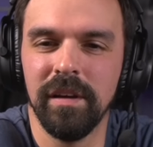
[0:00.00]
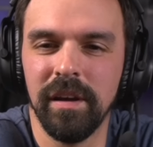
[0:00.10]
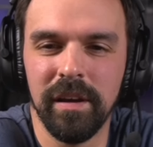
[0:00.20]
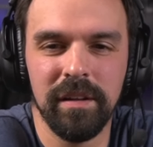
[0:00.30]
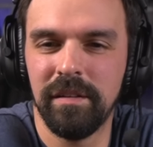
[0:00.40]

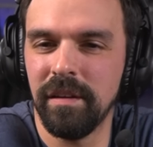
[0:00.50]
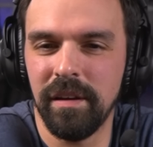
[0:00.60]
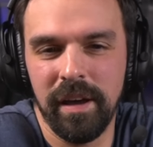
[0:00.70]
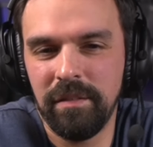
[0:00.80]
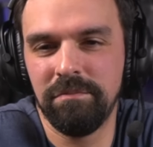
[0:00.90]
And
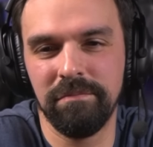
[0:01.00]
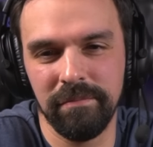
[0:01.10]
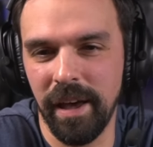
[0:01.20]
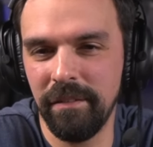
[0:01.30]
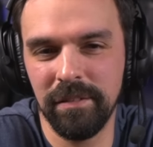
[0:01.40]
I
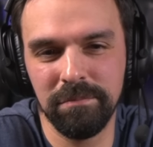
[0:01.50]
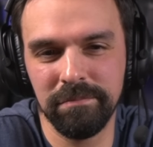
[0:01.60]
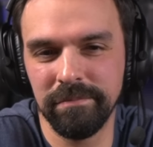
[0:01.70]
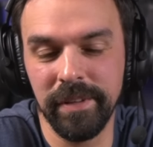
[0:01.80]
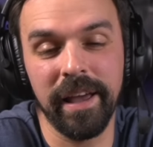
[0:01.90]
had the
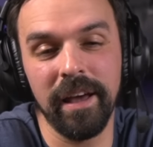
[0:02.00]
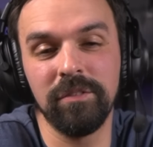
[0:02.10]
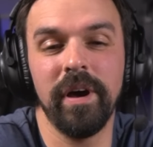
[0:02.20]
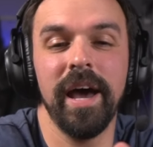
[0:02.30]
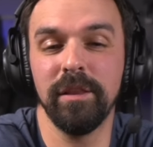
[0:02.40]

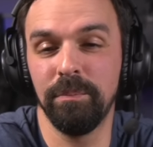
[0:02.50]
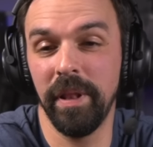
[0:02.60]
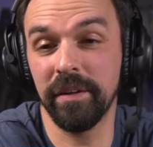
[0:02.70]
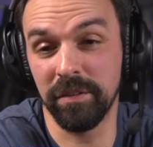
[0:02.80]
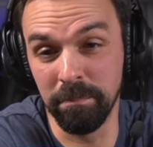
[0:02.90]

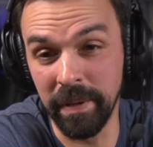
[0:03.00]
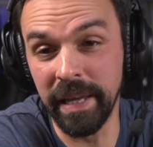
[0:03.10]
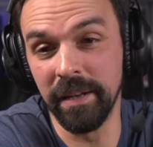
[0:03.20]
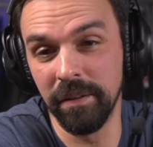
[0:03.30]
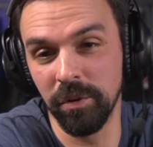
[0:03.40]
Plex
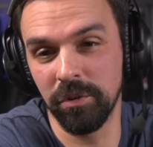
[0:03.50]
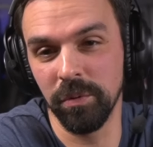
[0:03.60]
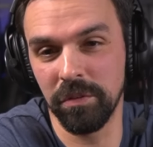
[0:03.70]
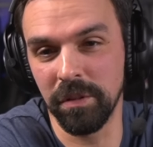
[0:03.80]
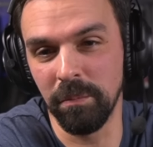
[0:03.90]
Amid, which
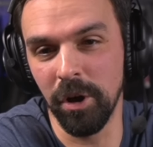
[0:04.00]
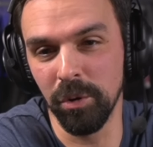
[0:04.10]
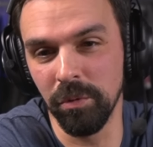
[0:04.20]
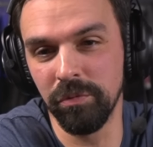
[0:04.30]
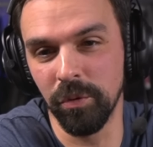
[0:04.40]
was the model
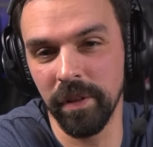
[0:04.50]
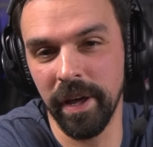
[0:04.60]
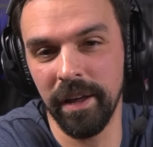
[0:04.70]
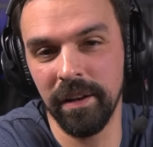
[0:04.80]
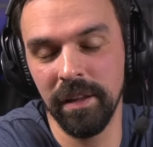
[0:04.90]
before
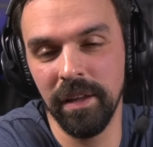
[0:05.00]
that,